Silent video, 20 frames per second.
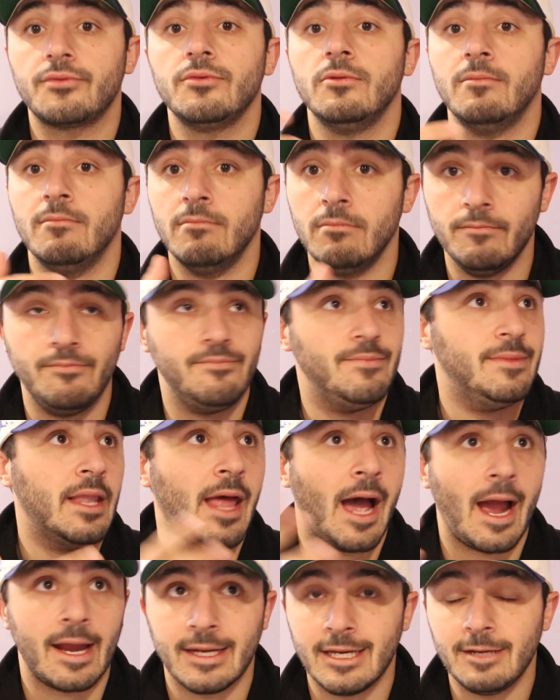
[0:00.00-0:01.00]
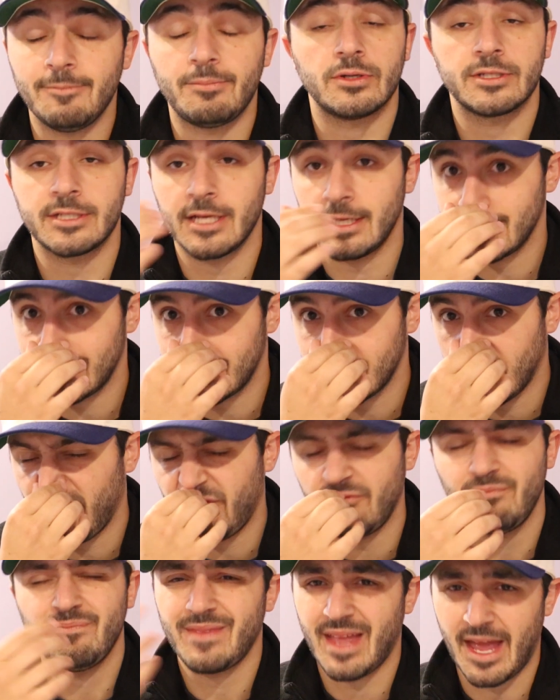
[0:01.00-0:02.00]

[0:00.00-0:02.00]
through 90% of stuff?